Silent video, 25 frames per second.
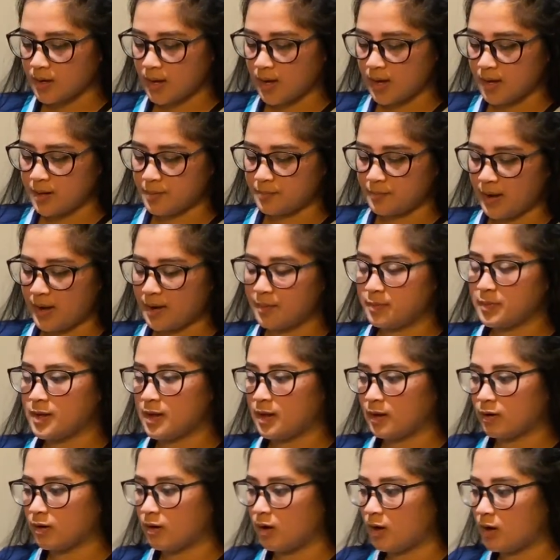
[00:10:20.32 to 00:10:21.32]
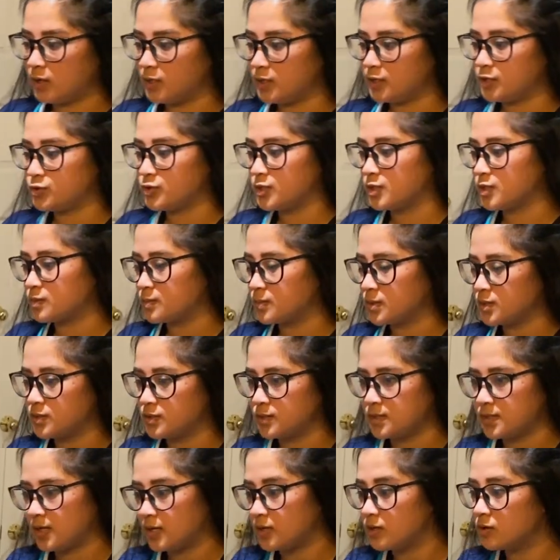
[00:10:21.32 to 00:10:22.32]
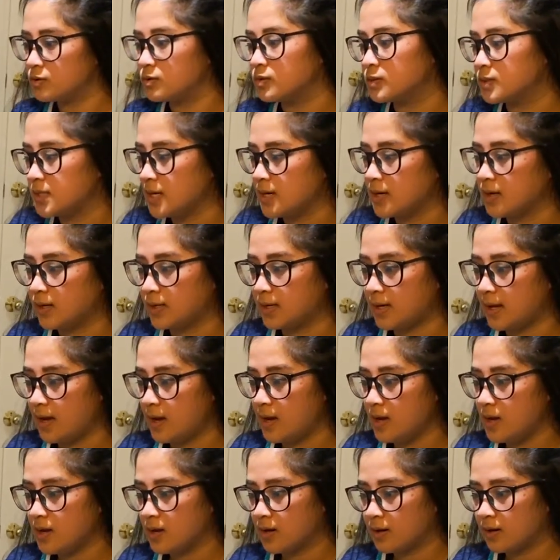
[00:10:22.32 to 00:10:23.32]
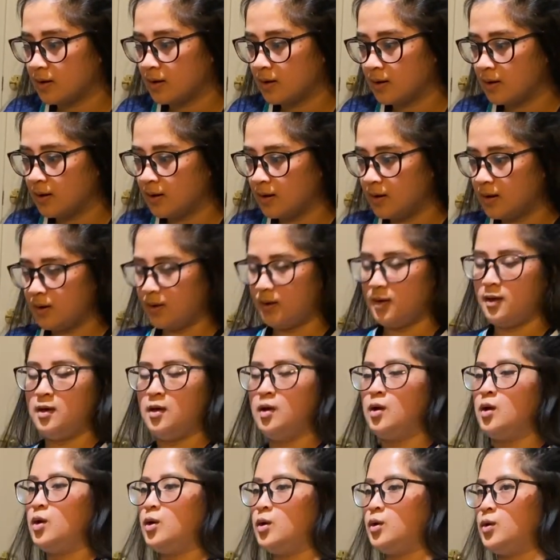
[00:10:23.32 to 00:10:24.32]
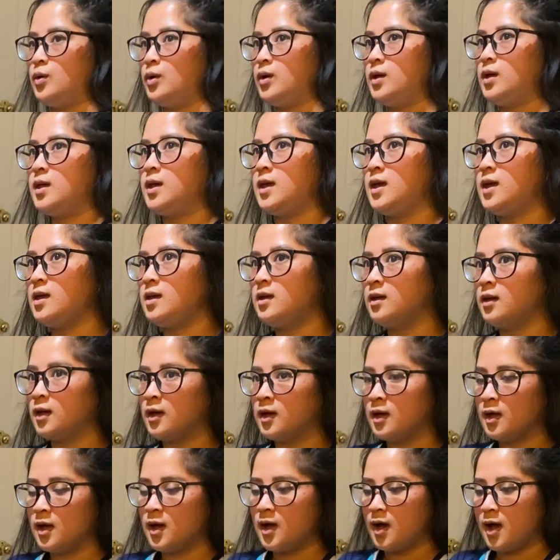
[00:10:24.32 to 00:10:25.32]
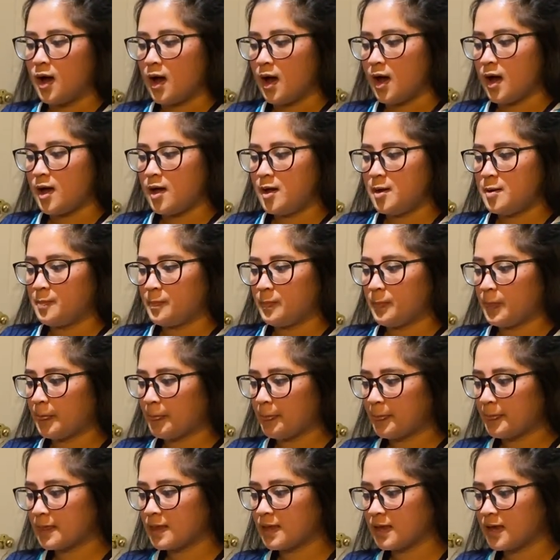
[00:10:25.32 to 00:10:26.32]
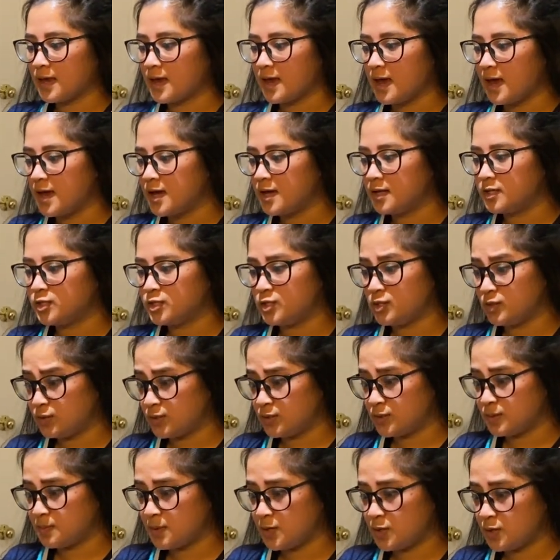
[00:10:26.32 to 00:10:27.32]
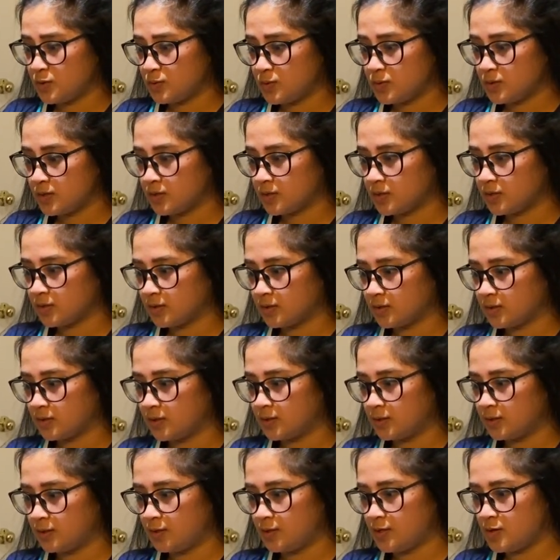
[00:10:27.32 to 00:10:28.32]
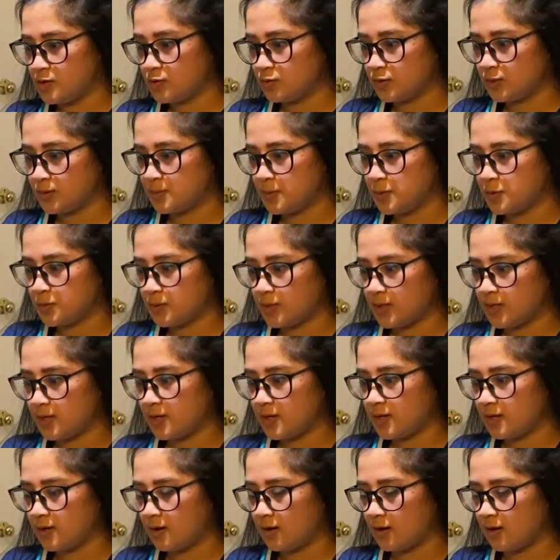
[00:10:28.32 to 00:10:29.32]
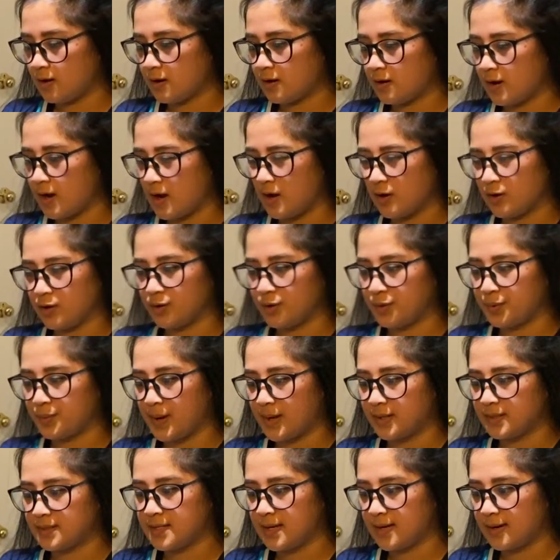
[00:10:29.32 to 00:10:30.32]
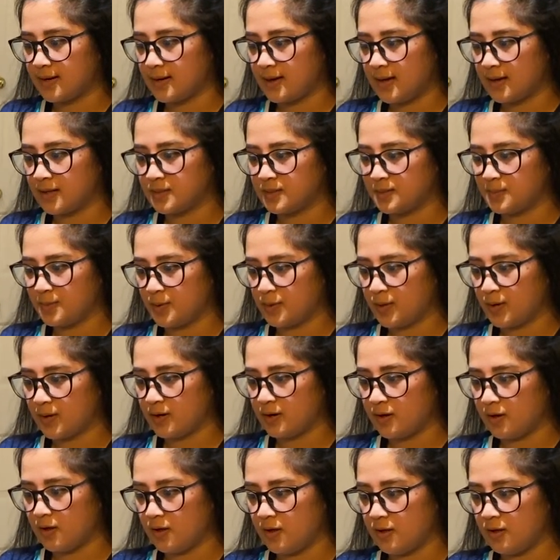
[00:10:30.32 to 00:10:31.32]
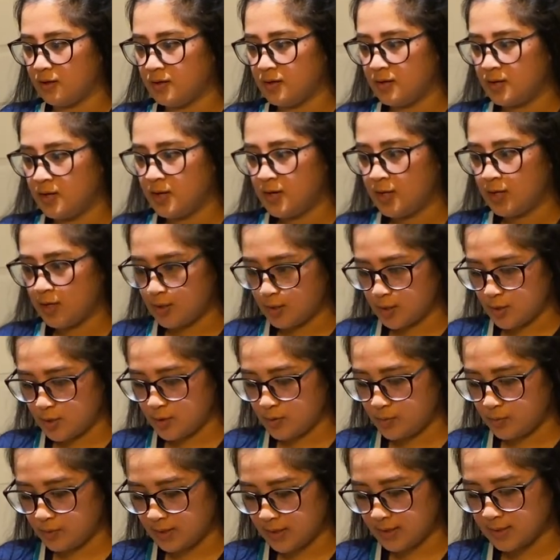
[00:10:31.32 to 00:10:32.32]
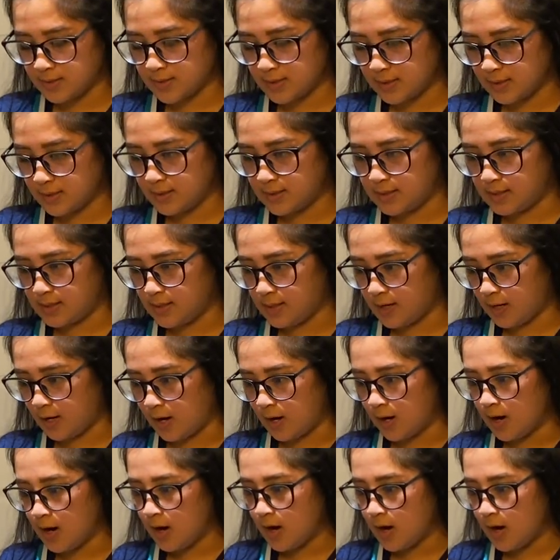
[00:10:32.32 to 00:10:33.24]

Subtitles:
How many alcoholic drinks would you say you take a day? Okay. And do you smoke? No smoking? All right. Are you around secondhand smoke at all? No? That's good to hear.